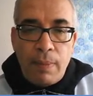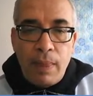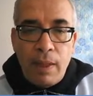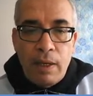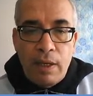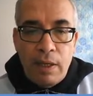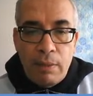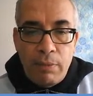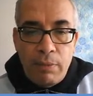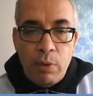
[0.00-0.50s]

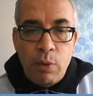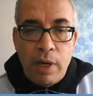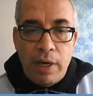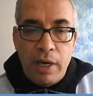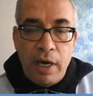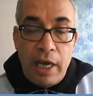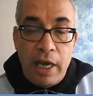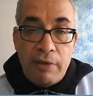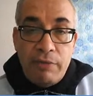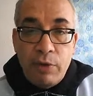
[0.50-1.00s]
Number 1,
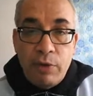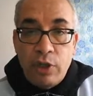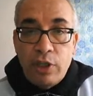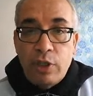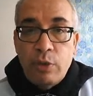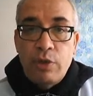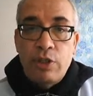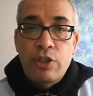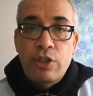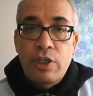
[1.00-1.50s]
I have 4
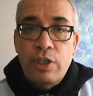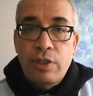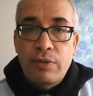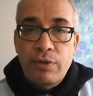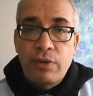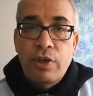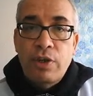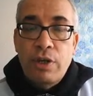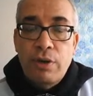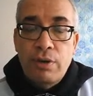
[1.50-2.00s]
questions
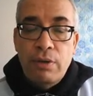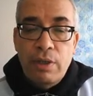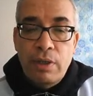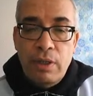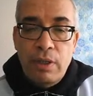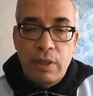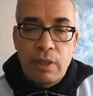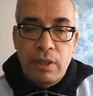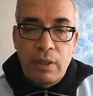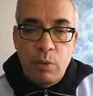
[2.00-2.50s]
for you.
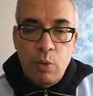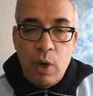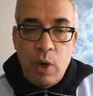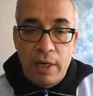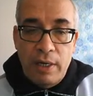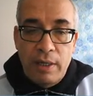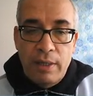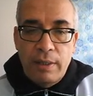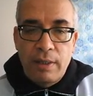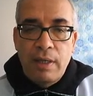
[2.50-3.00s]

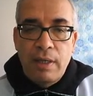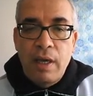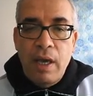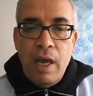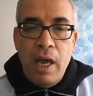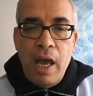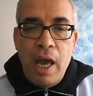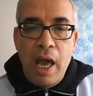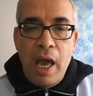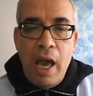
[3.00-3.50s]
1.
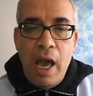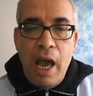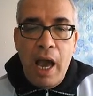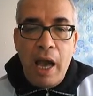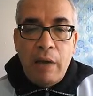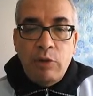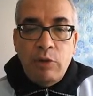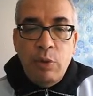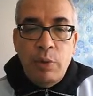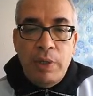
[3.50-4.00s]

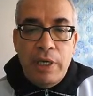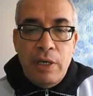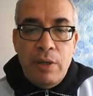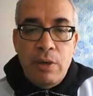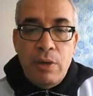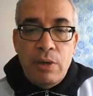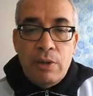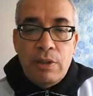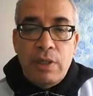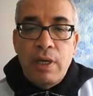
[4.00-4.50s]
How do we
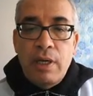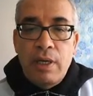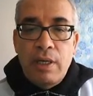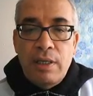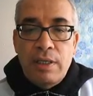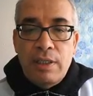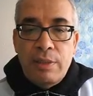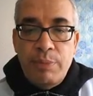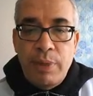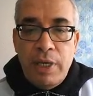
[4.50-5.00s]
use
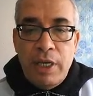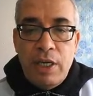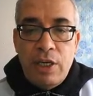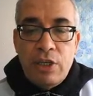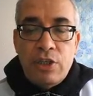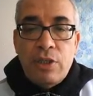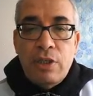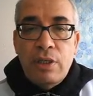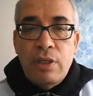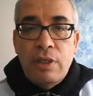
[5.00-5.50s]

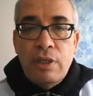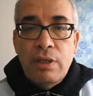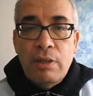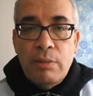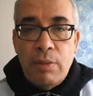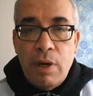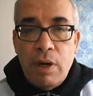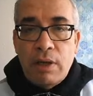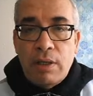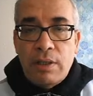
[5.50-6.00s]
speech
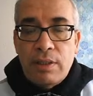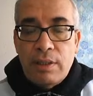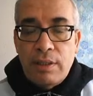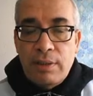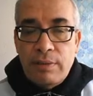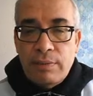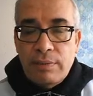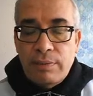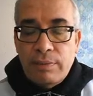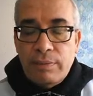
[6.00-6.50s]
marks?
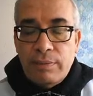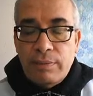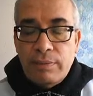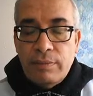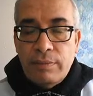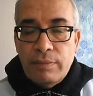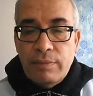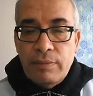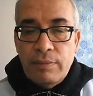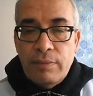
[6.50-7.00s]

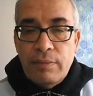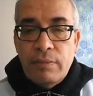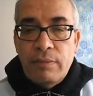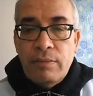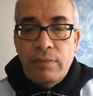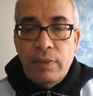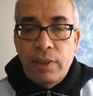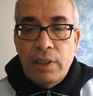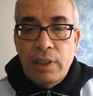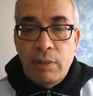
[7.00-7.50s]

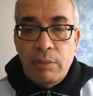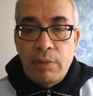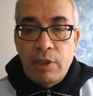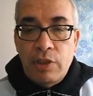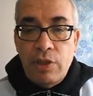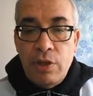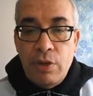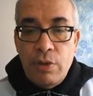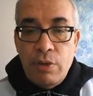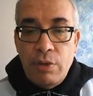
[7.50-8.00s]
Number
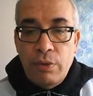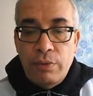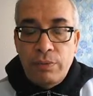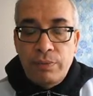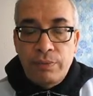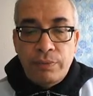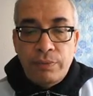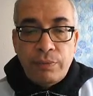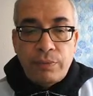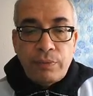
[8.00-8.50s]
2.
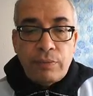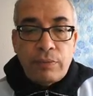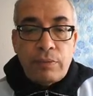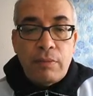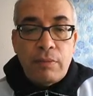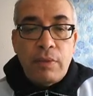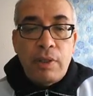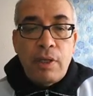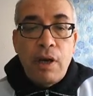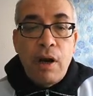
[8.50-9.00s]

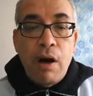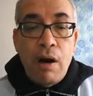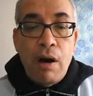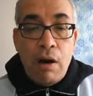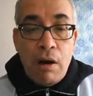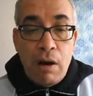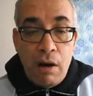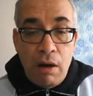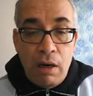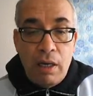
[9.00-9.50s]

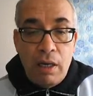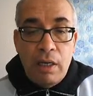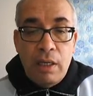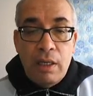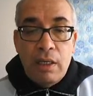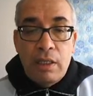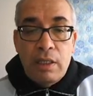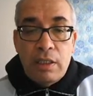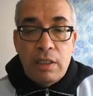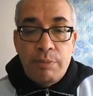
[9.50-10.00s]
Are
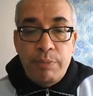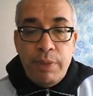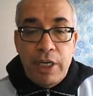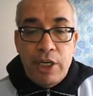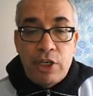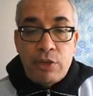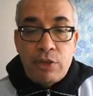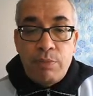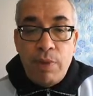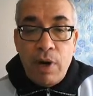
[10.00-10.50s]

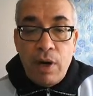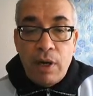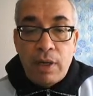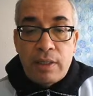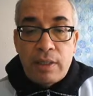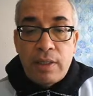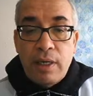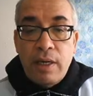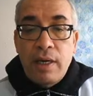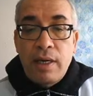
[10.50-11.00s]
speech marks
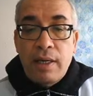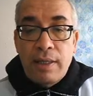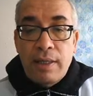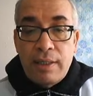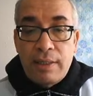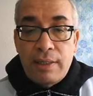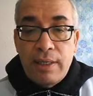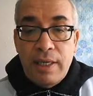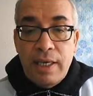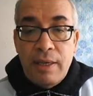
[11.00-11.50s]
the
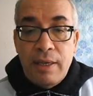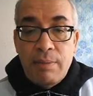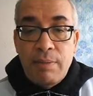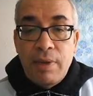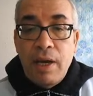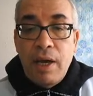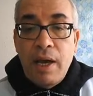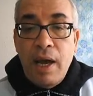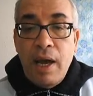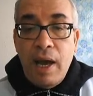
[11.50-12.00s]
same
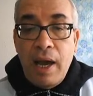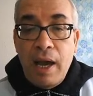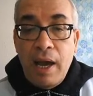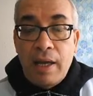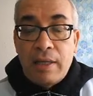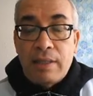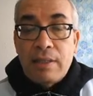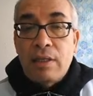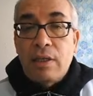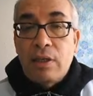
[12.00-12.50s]

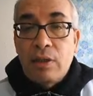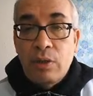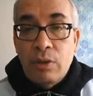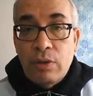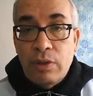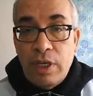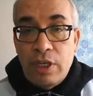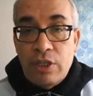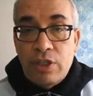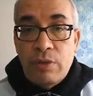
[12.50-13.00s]
as
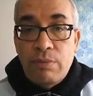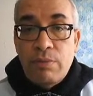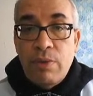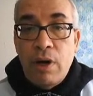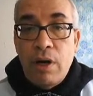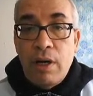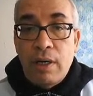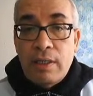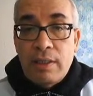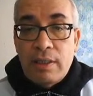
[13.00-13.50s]
quotation
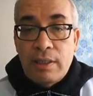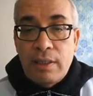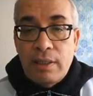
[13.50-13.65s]
marks?